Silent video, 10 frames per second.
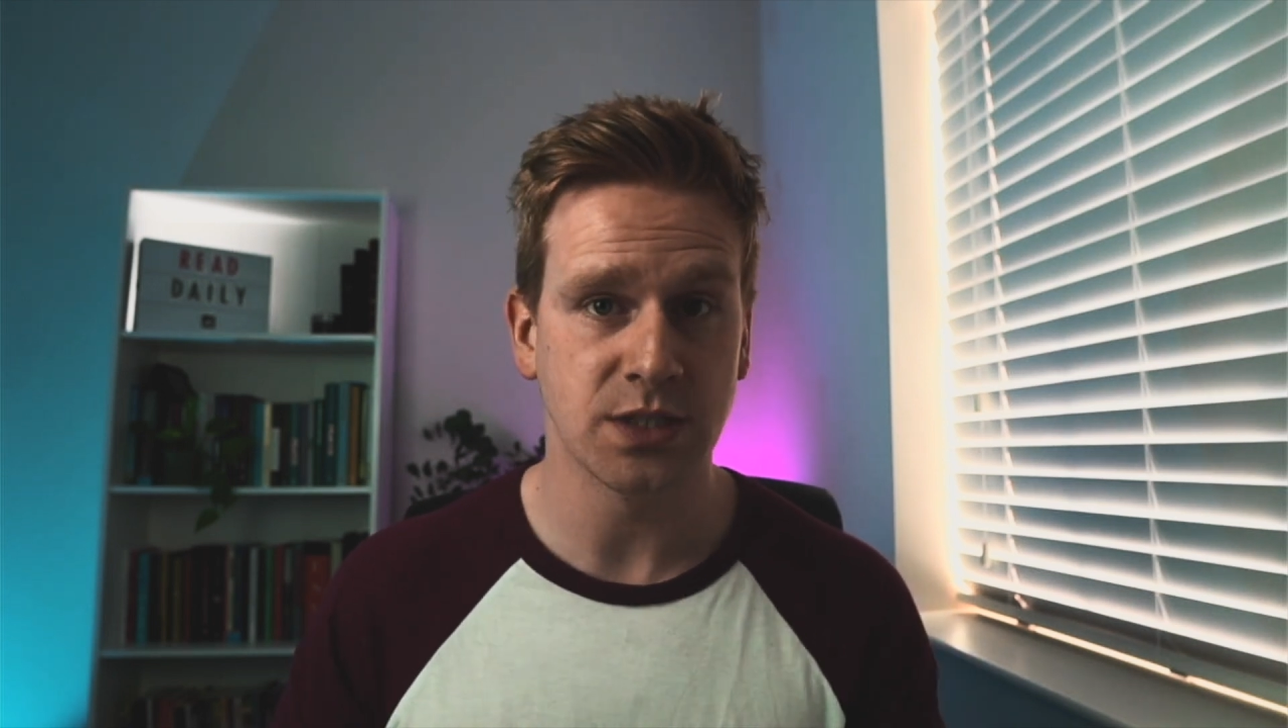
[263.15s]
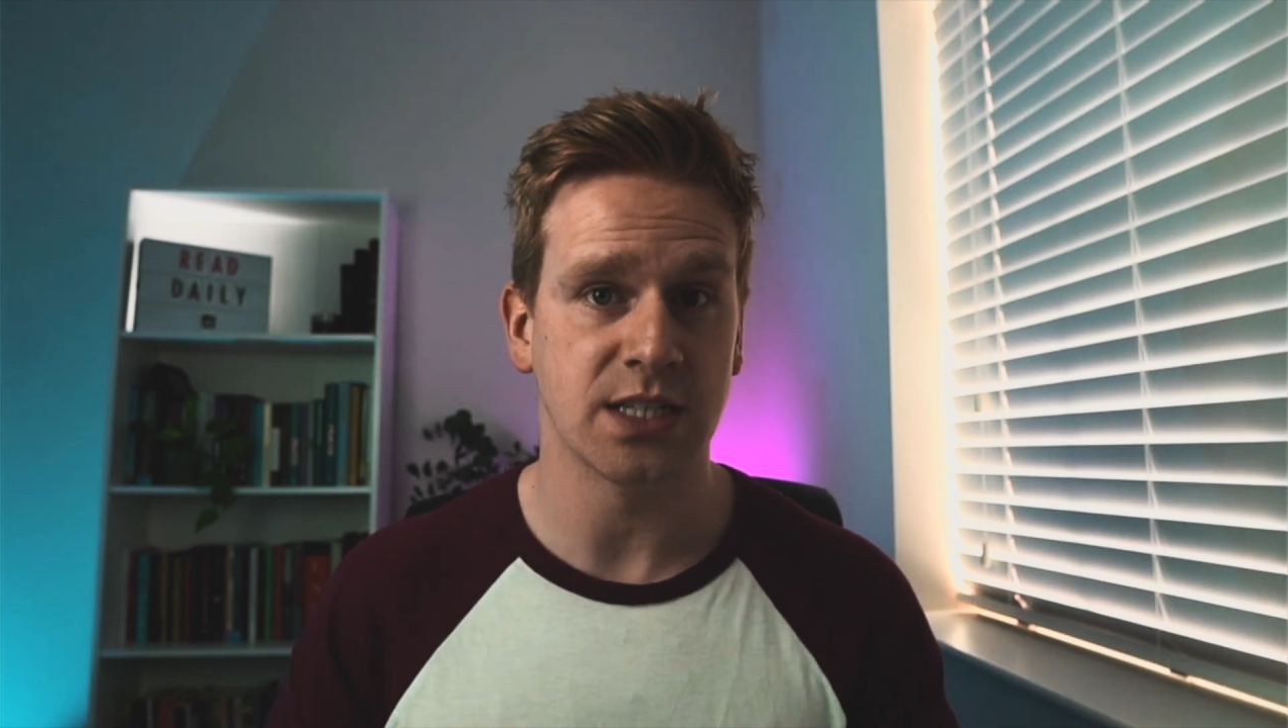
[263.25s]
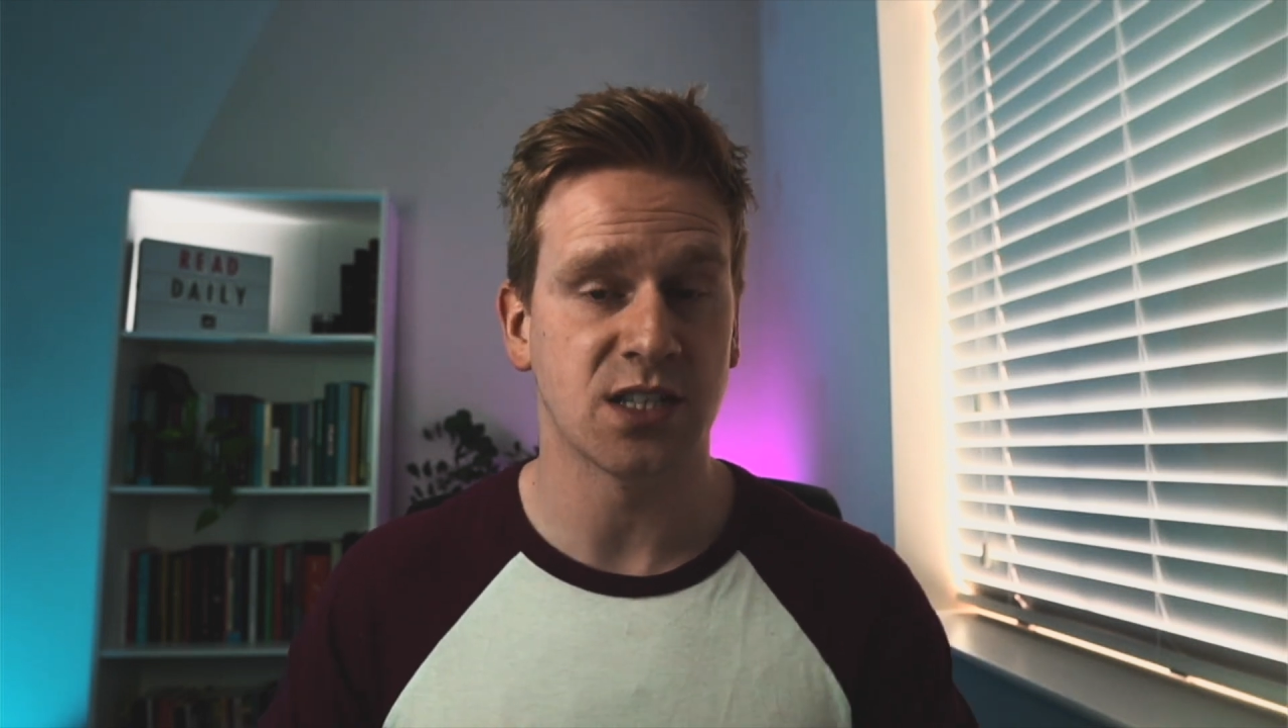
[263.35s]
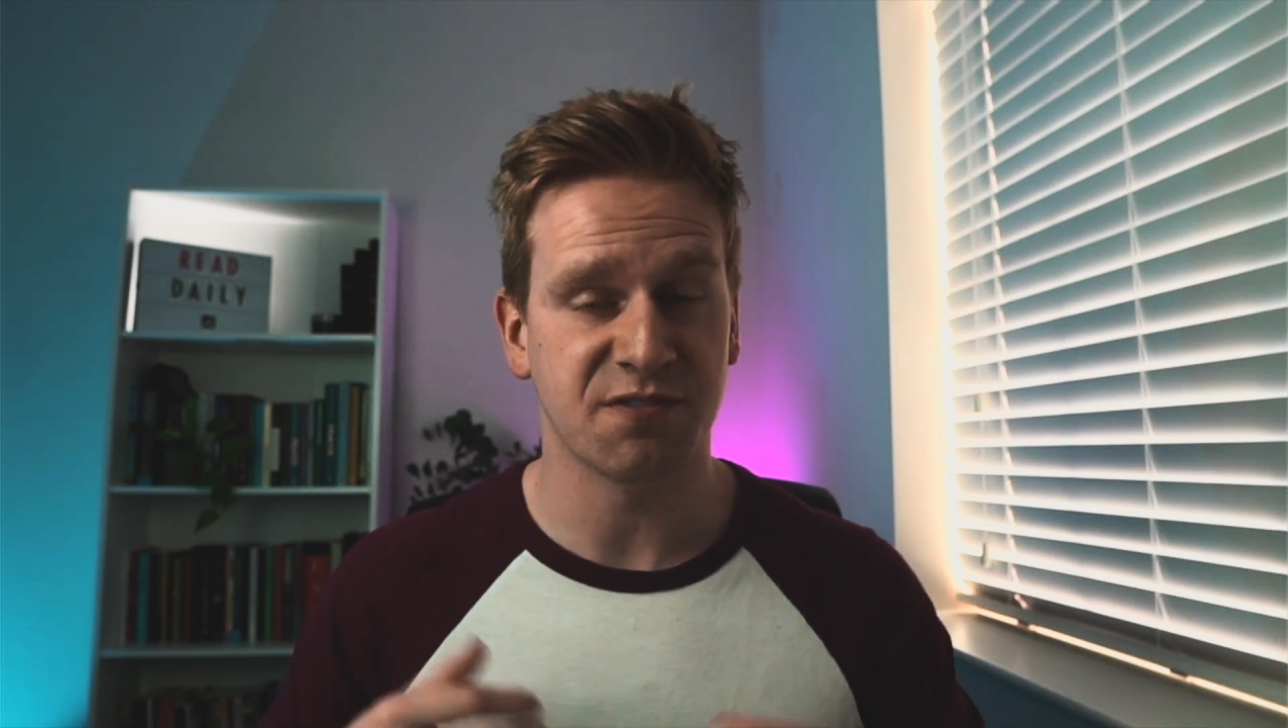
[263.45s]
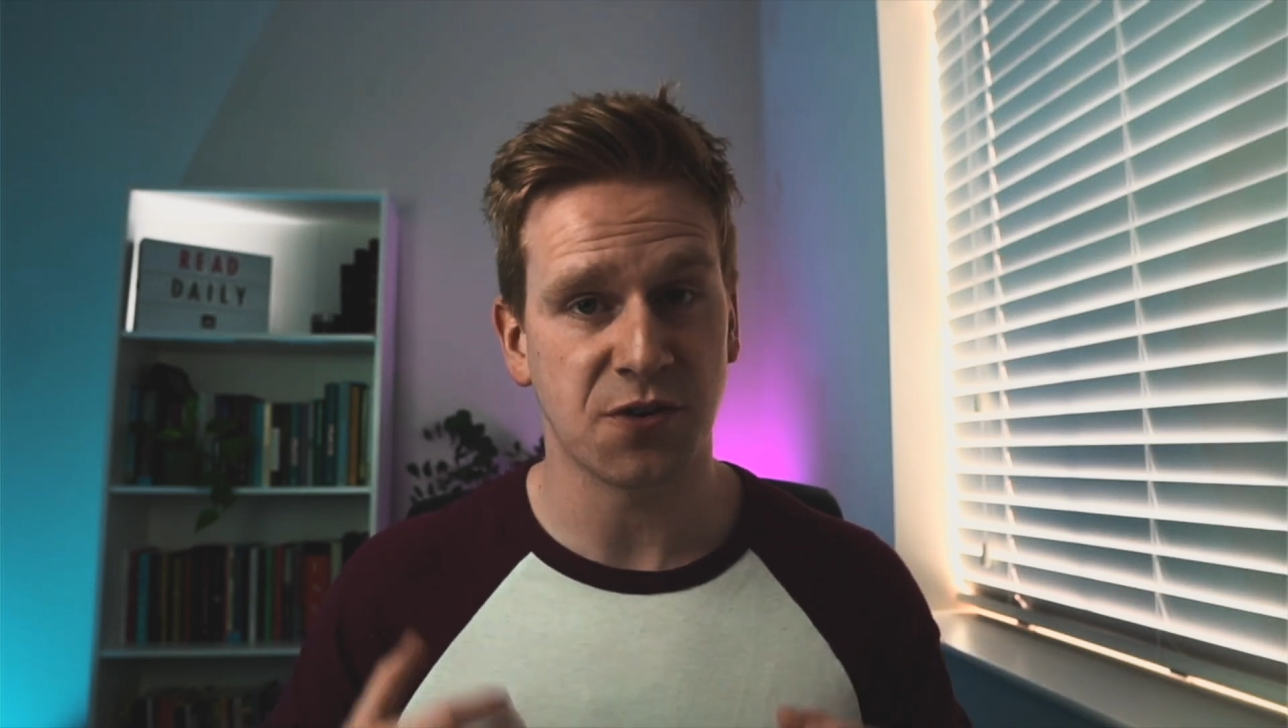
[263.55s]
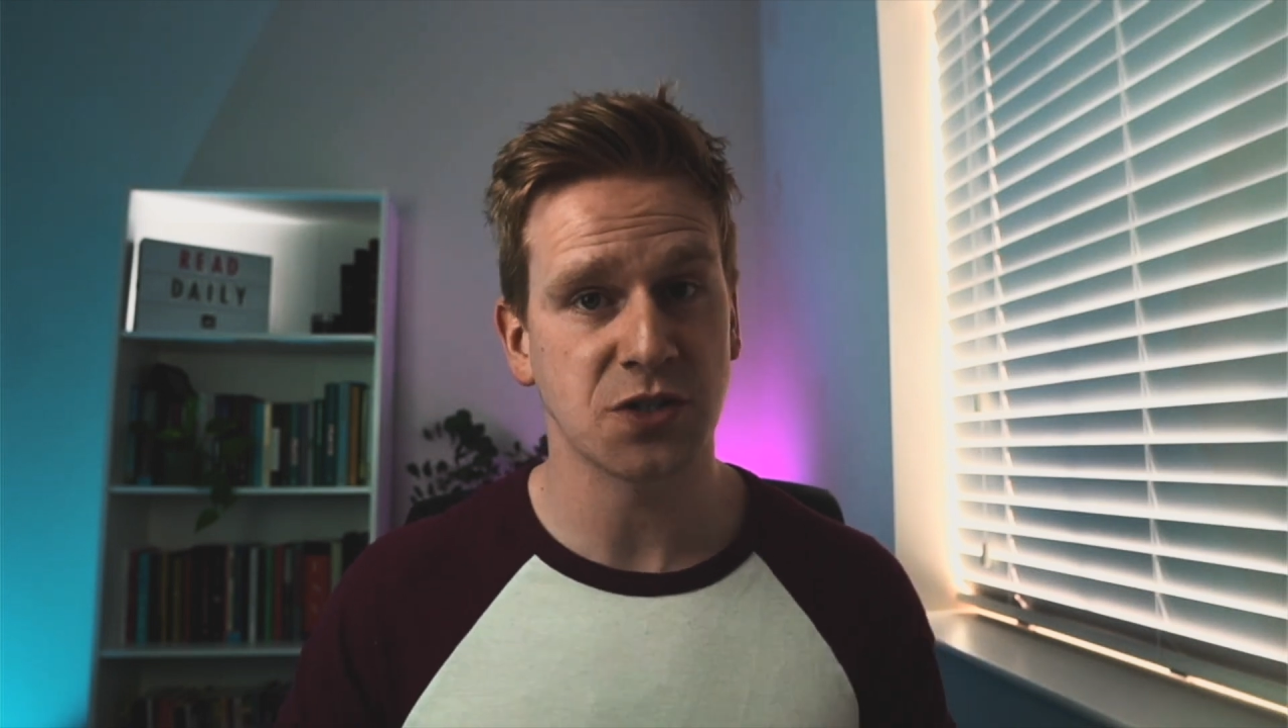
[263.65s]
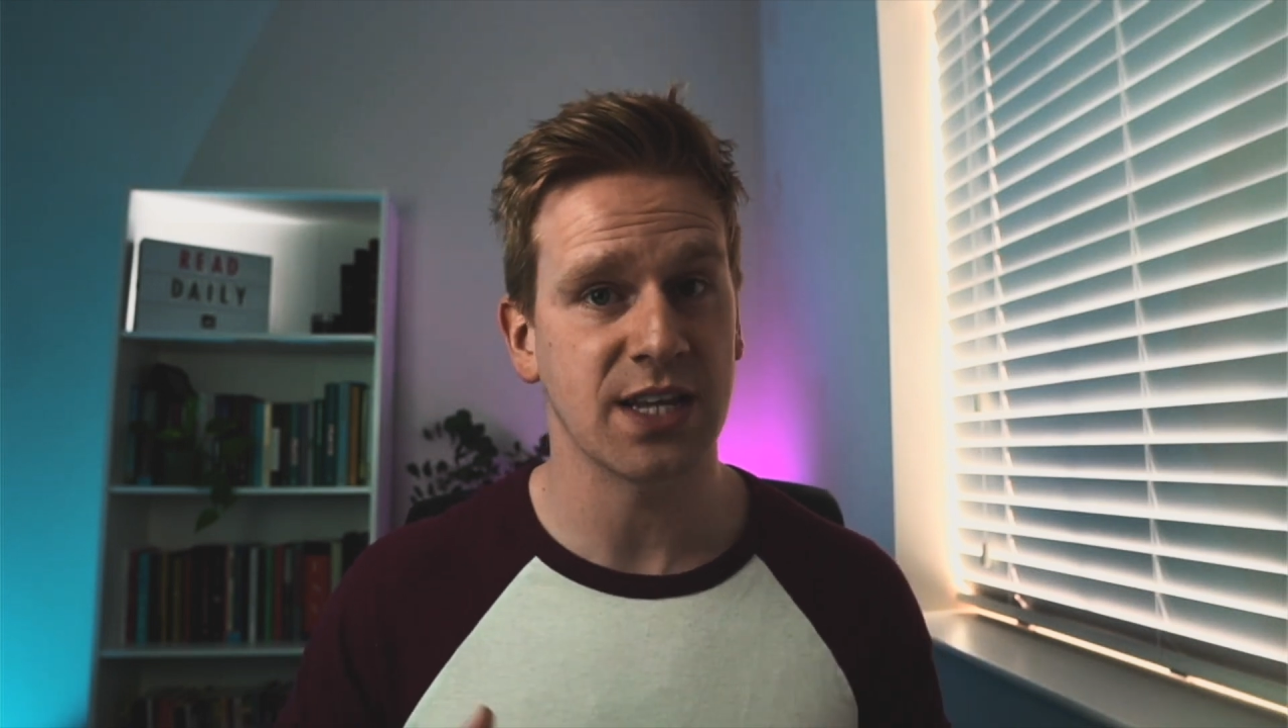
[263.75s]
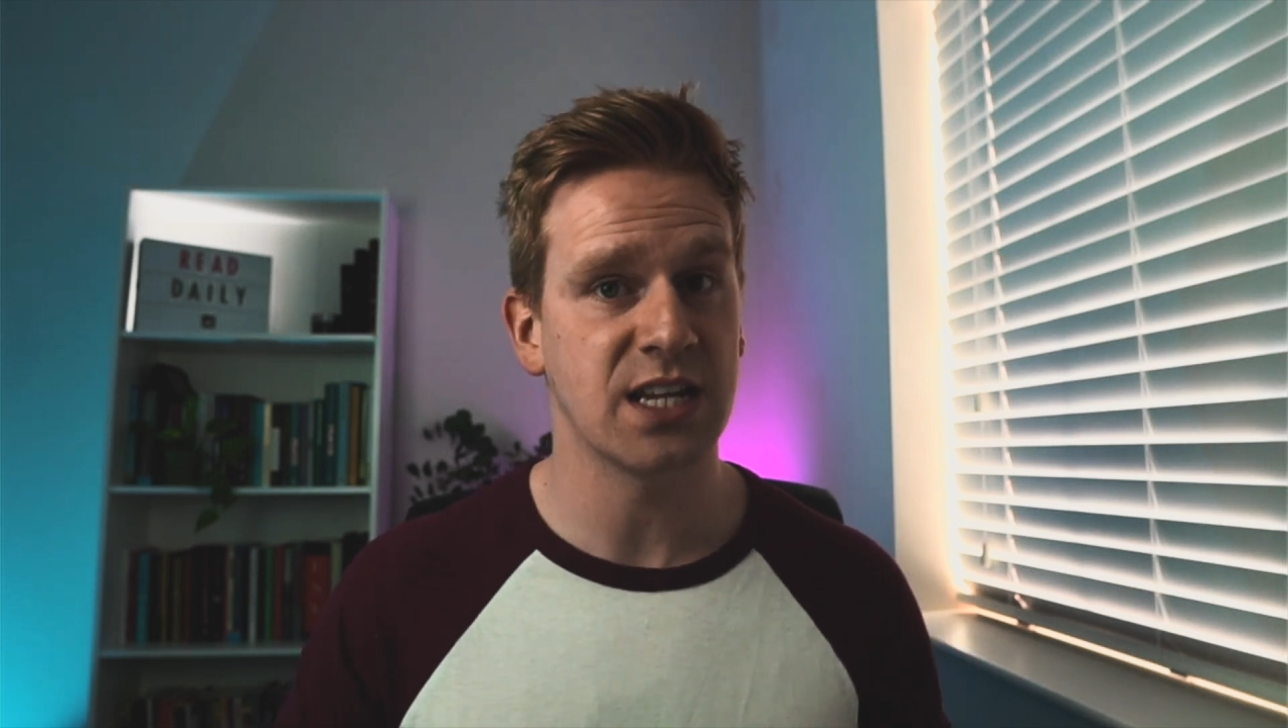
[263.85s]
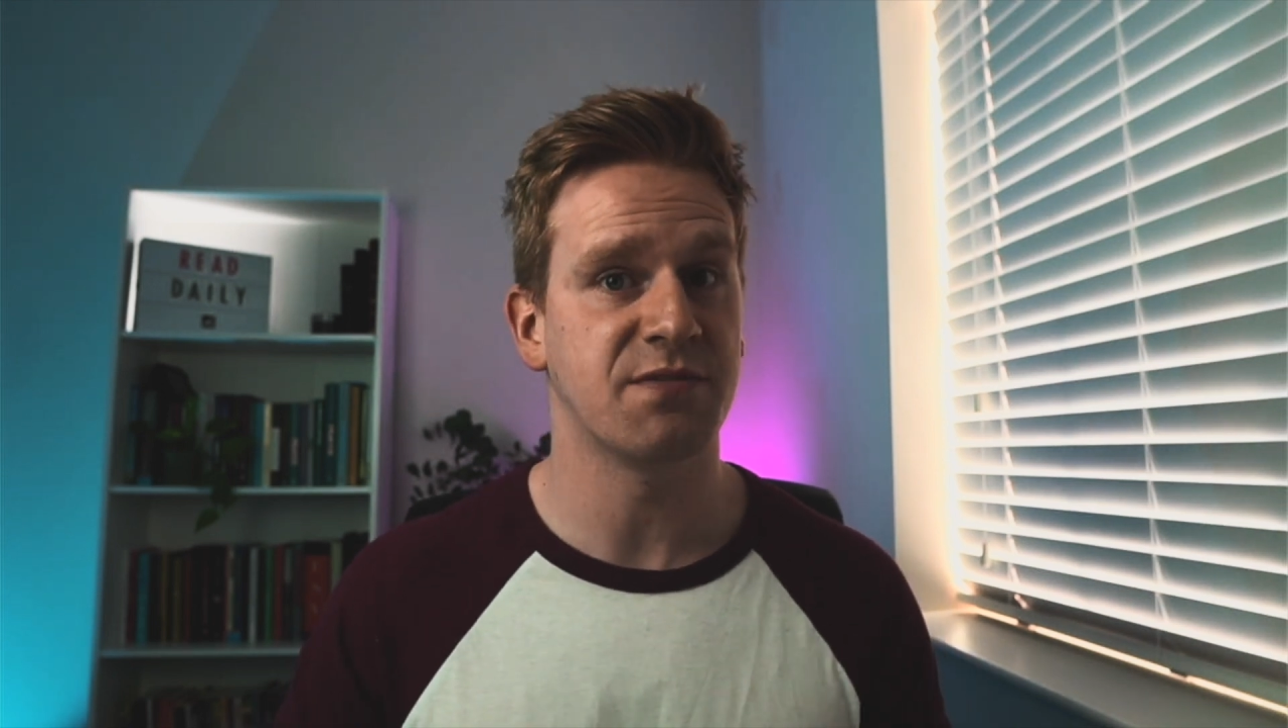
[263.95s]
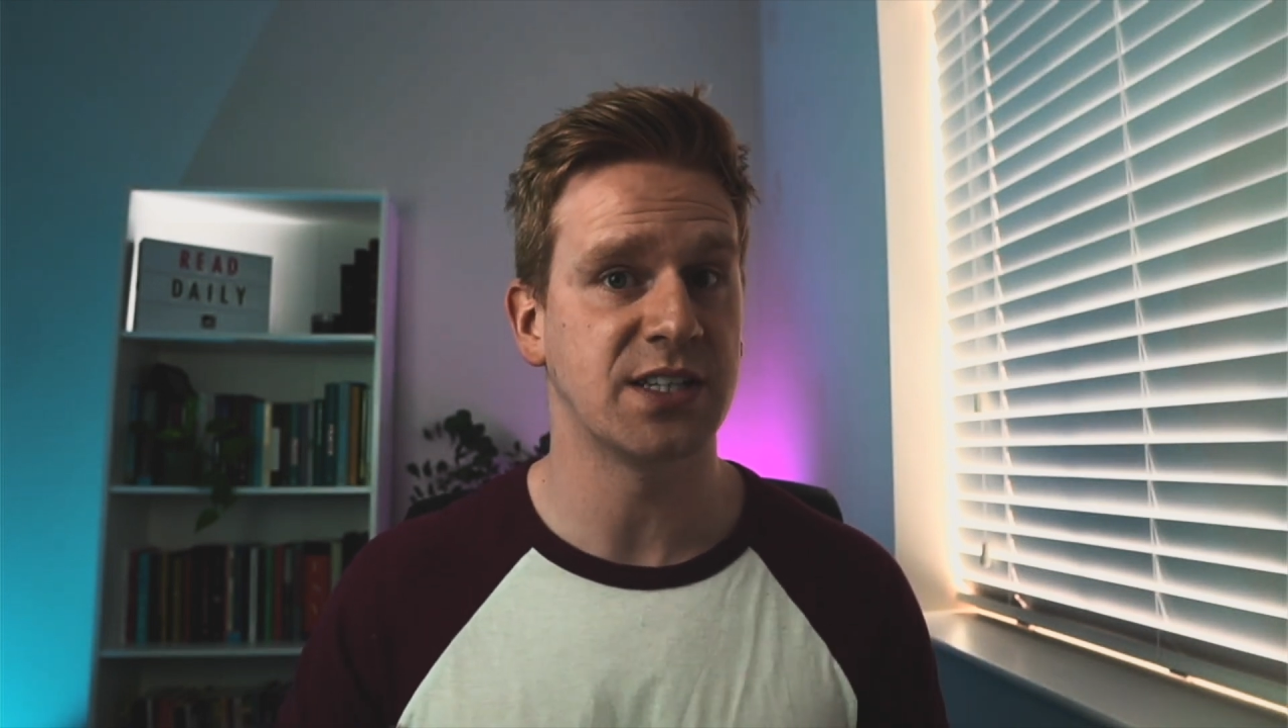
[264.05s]
It's the first
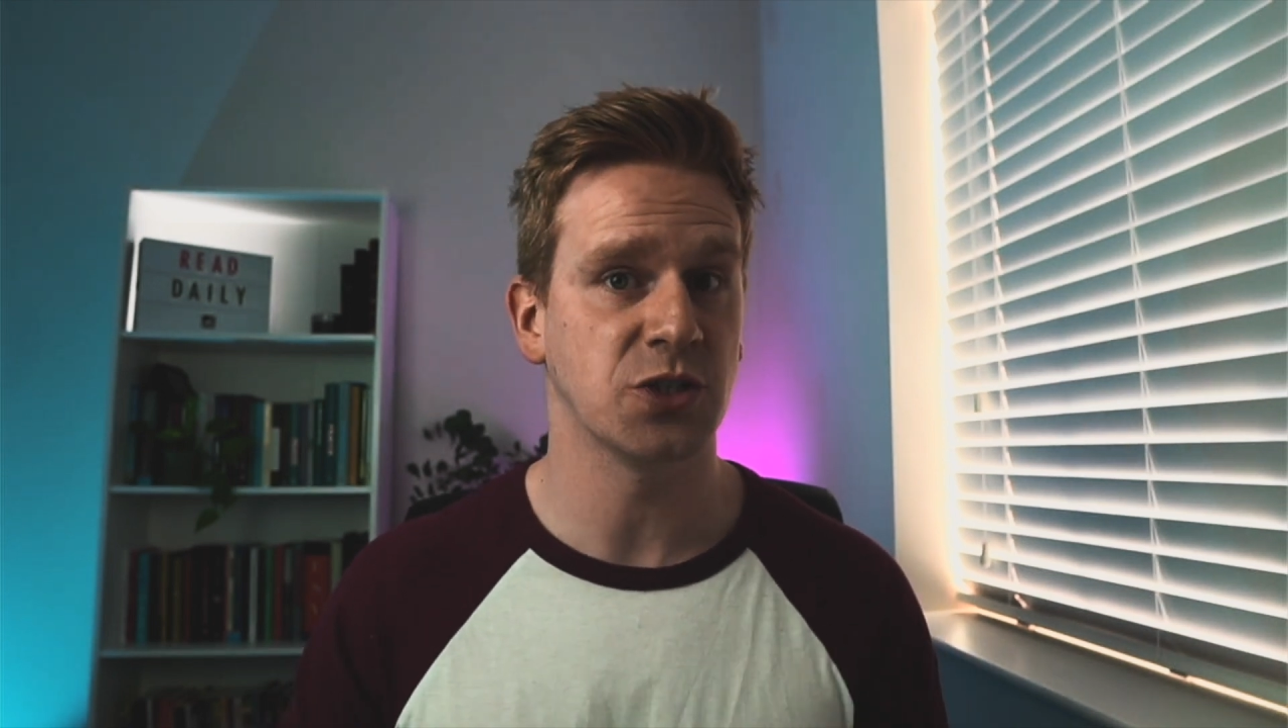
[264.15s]
individual